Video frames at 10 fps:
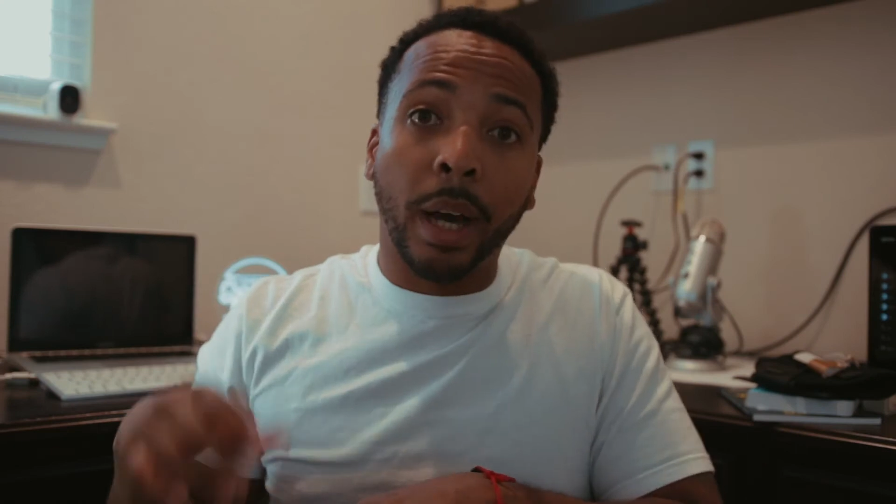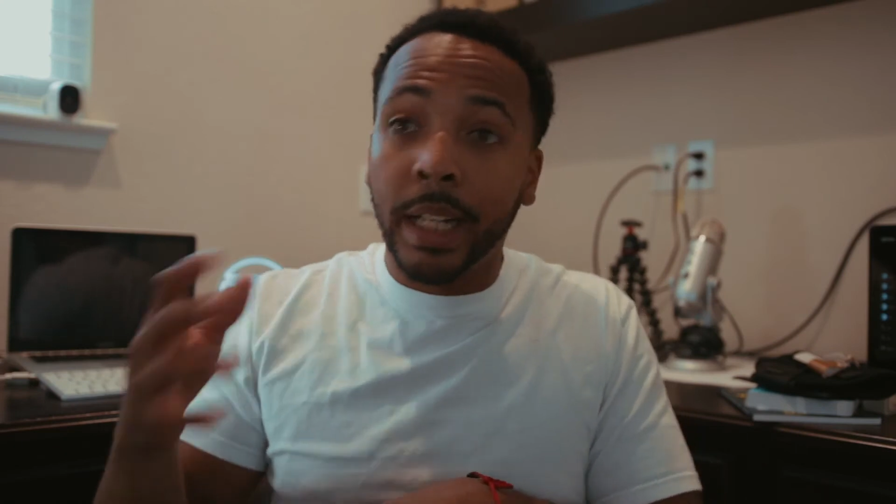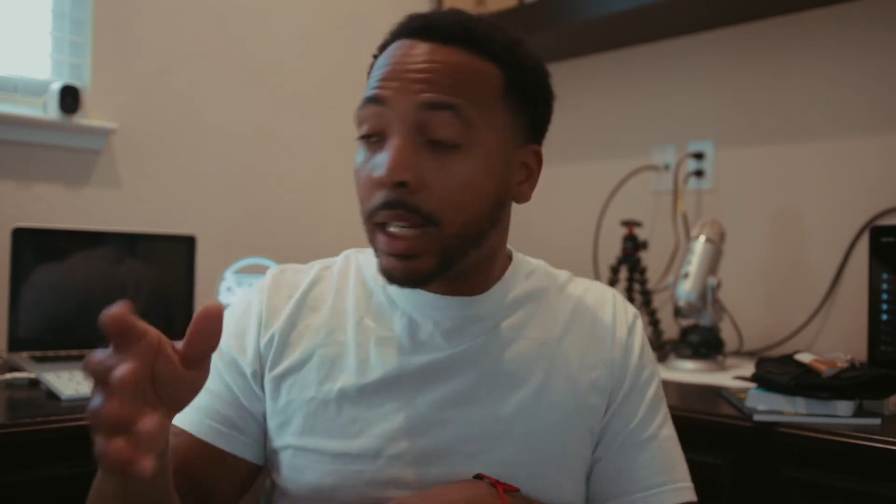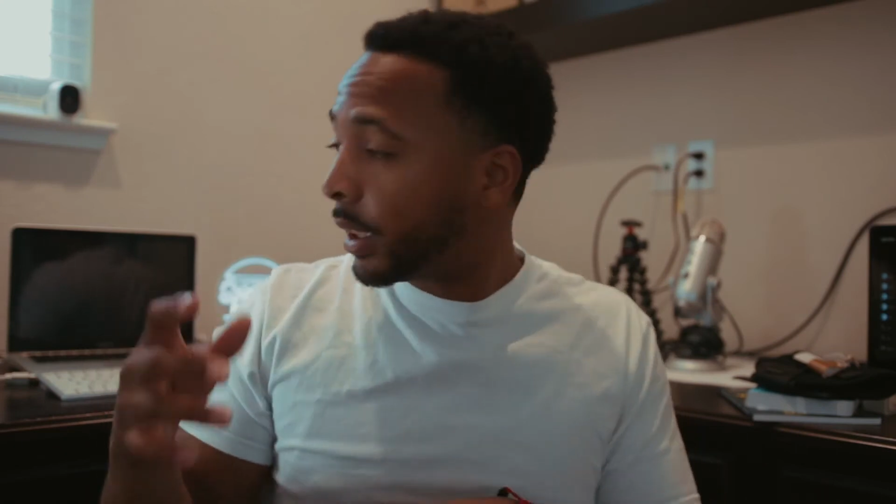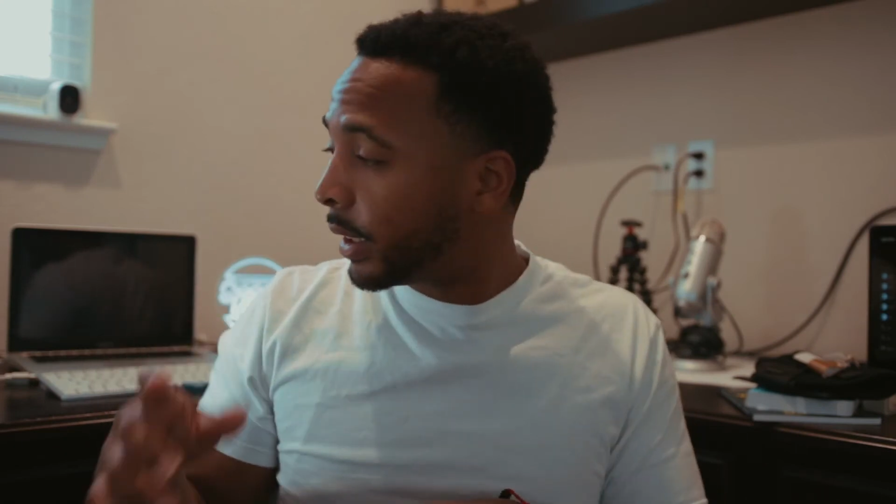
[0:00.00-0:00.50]

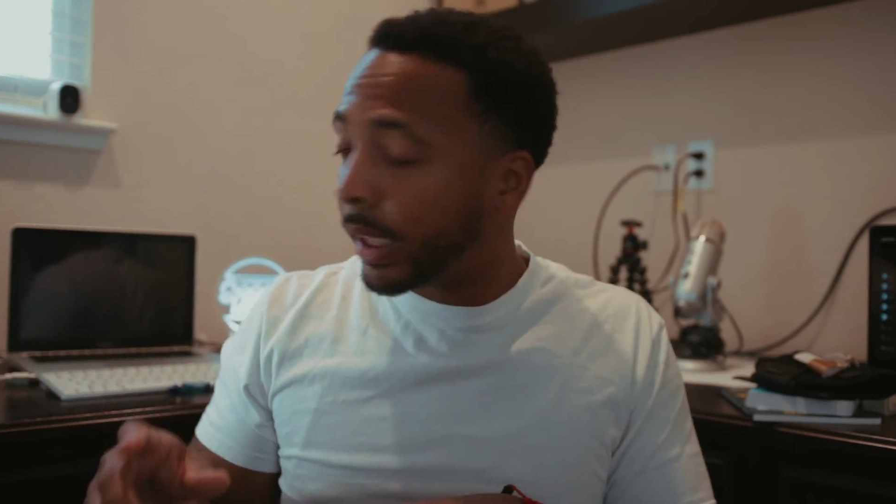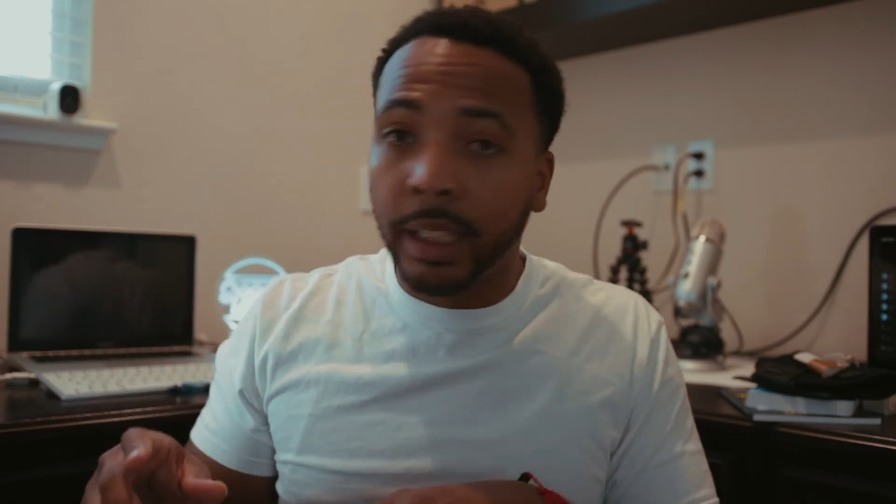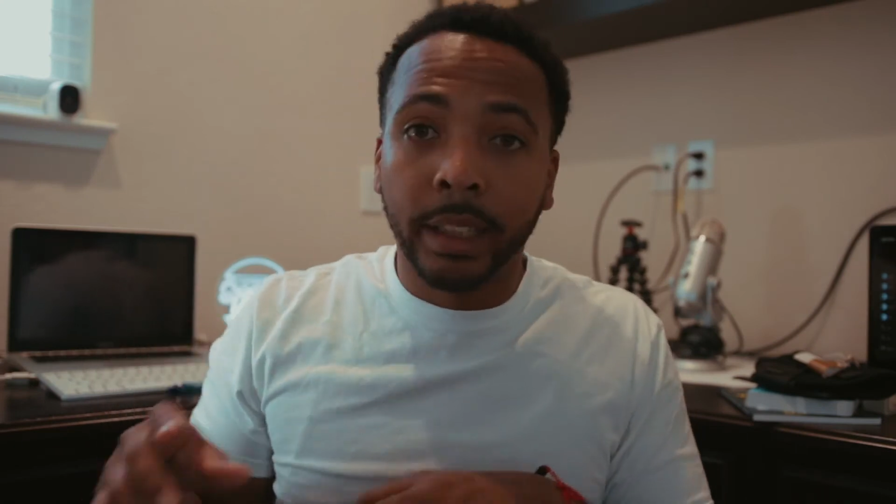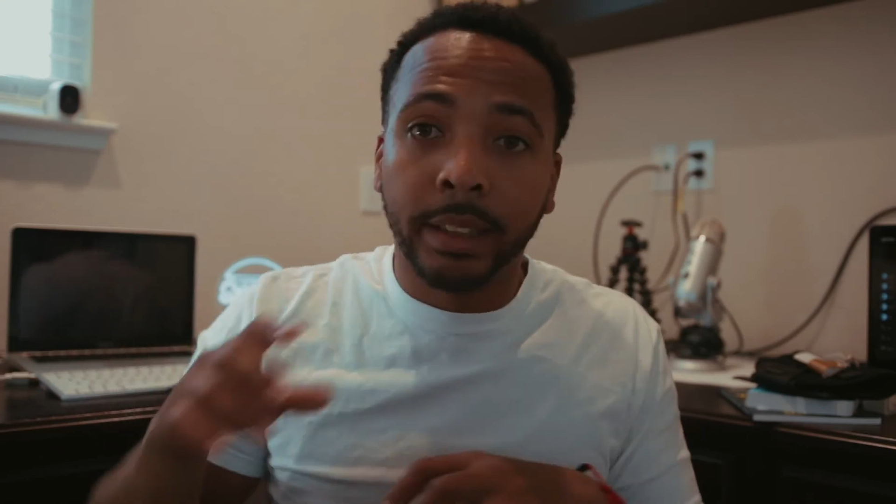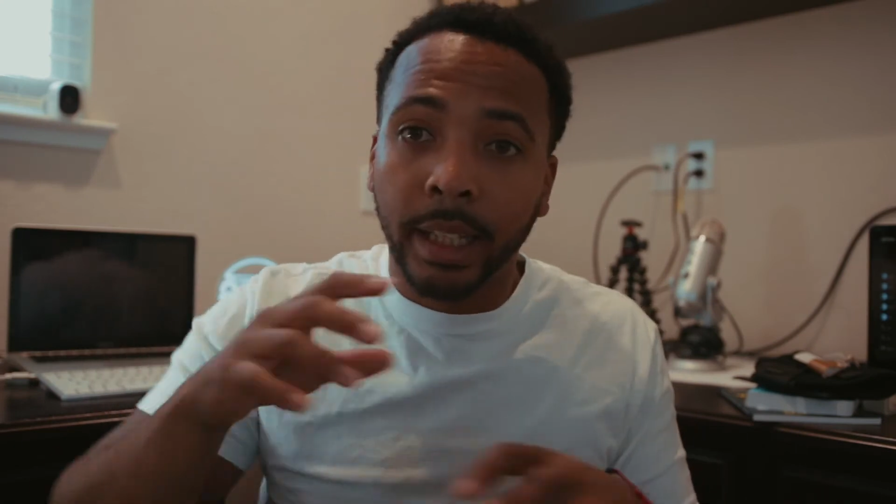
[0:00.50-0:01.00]
another
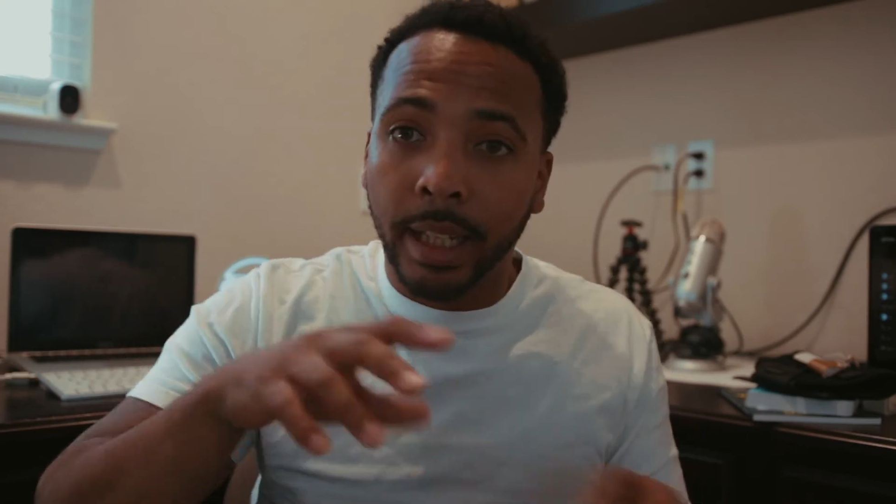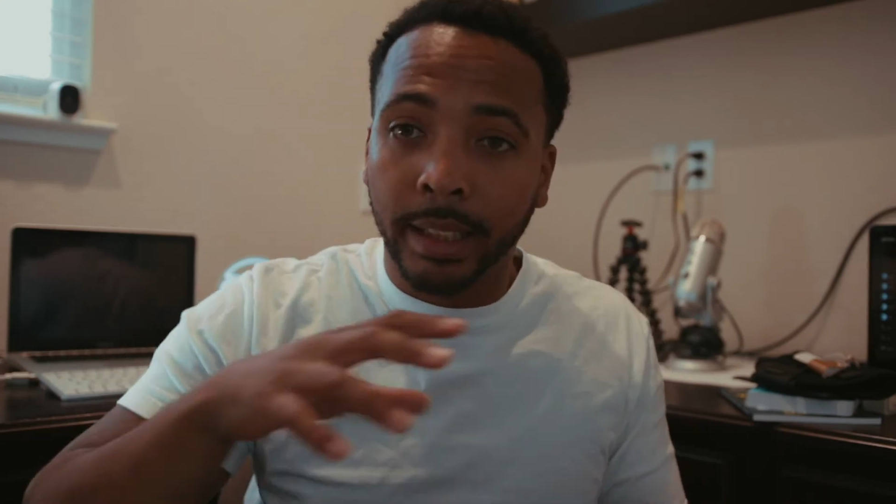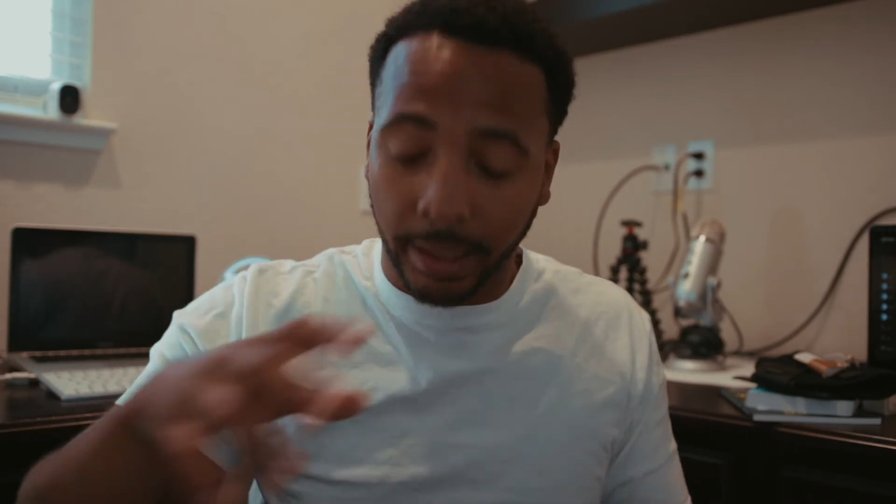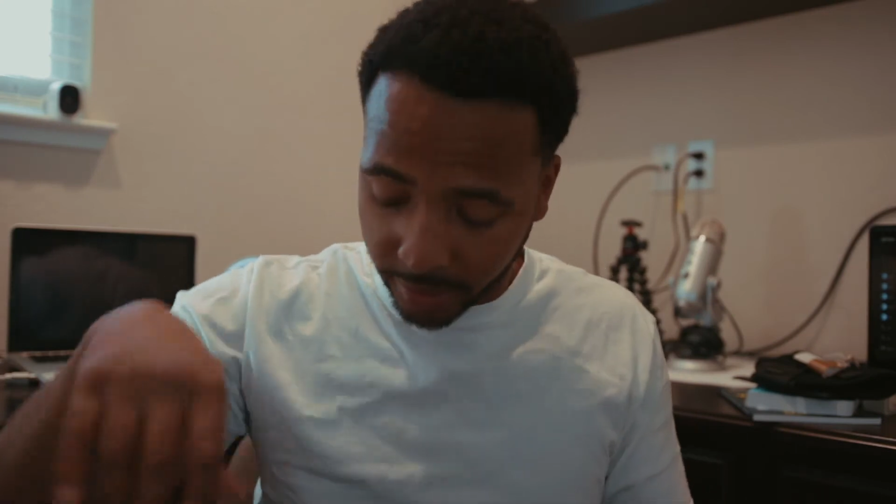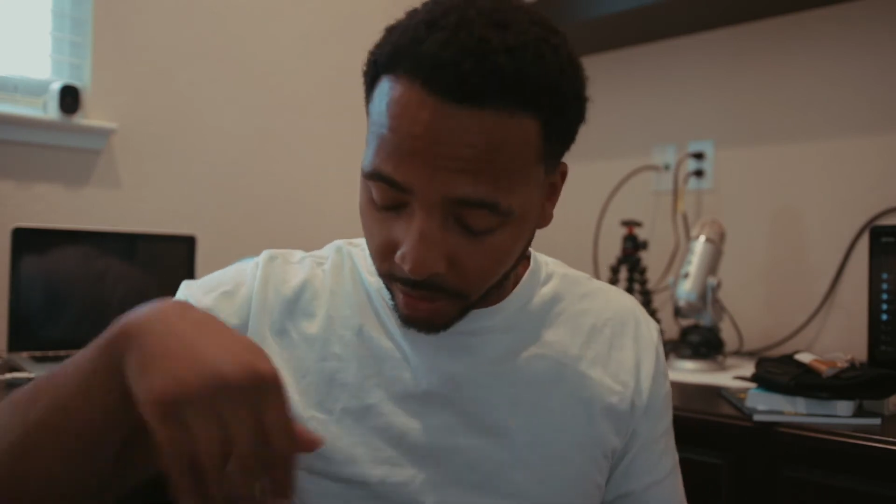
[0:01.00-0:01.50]
thing that's